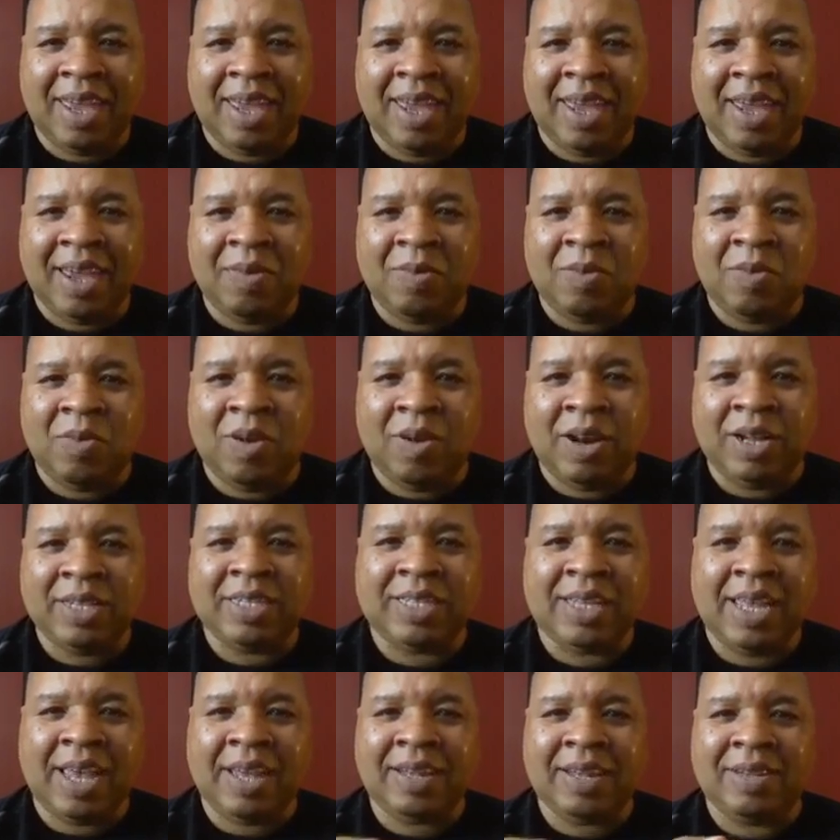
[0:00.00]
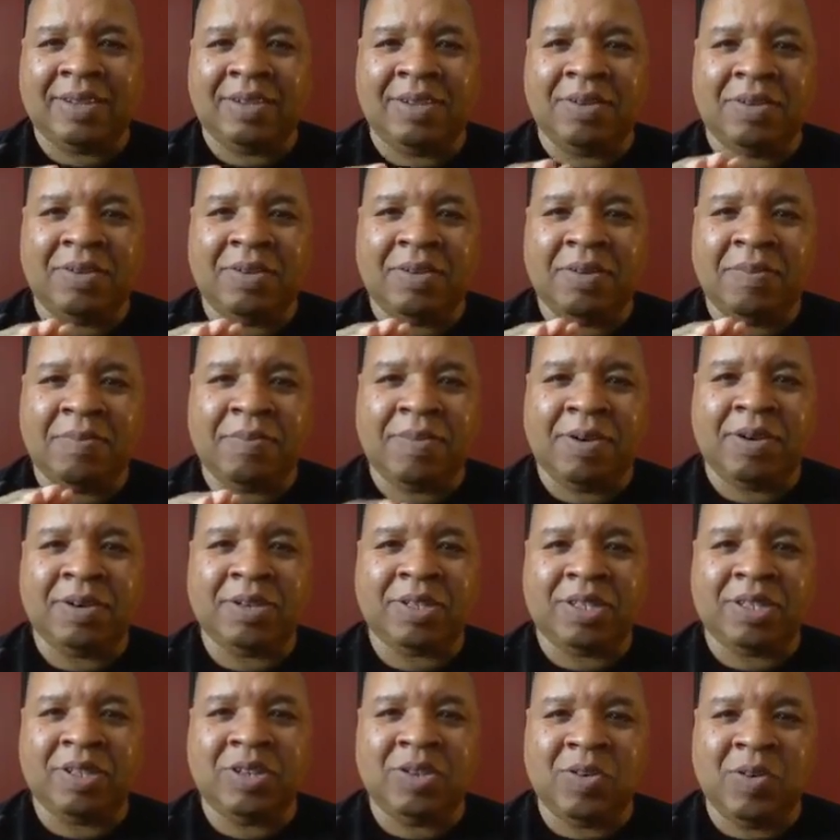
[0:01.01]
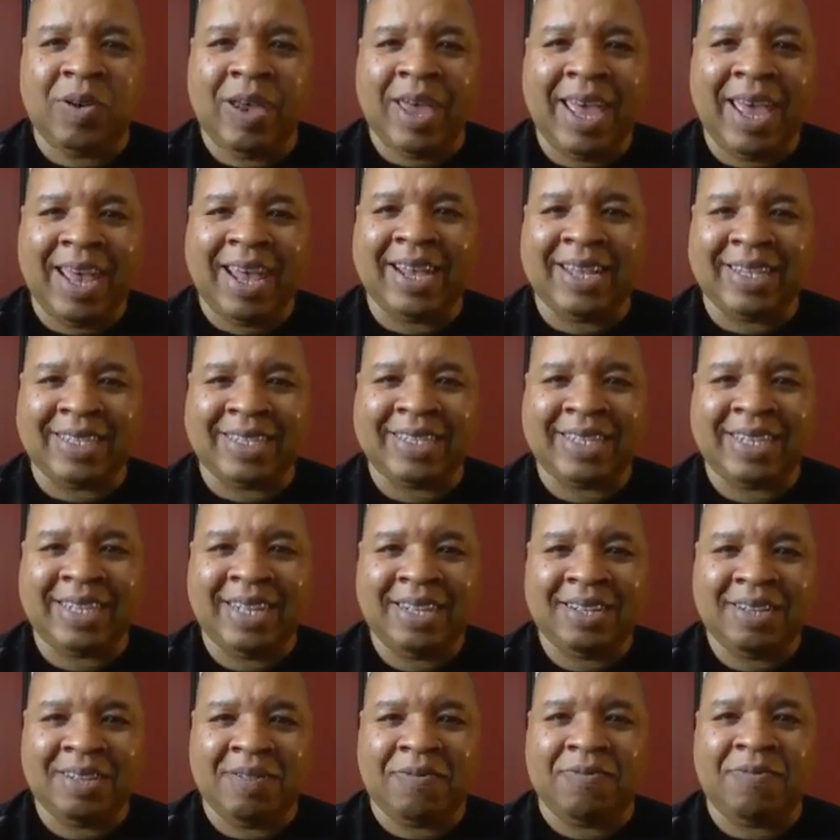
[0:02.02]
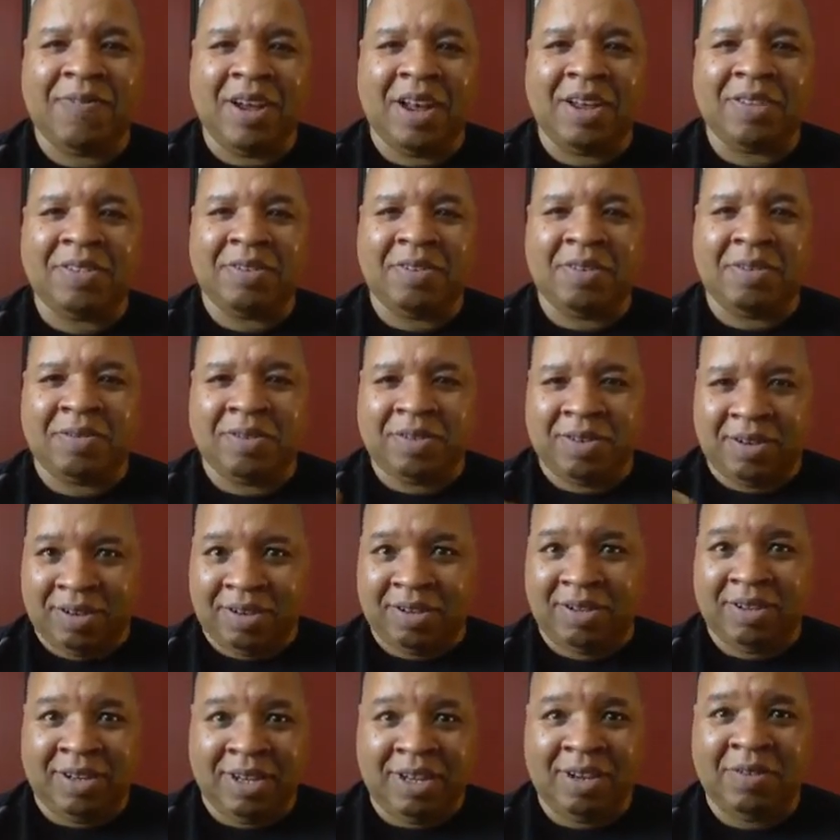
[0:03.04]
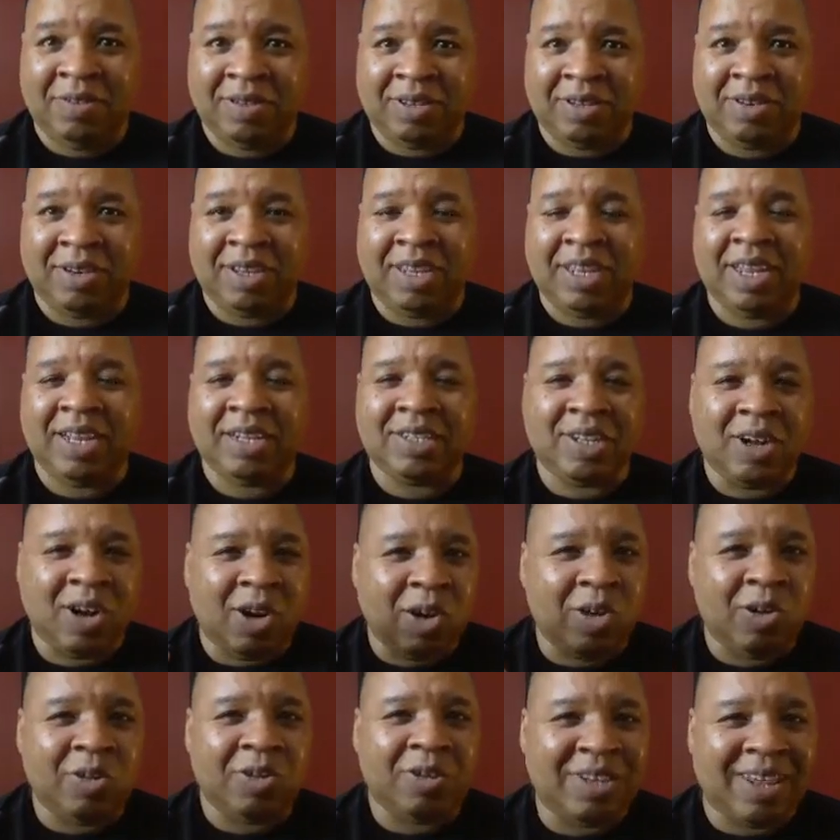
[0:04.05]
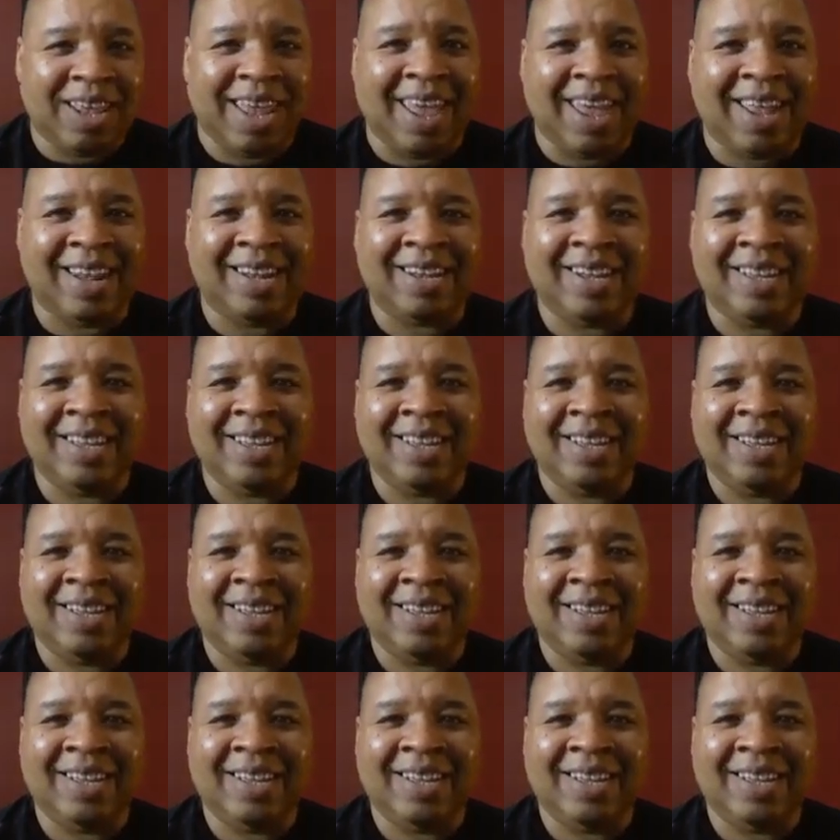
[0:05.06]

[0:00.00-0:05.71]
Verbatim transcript: And once that person who asked the father to deal with their kids heard that,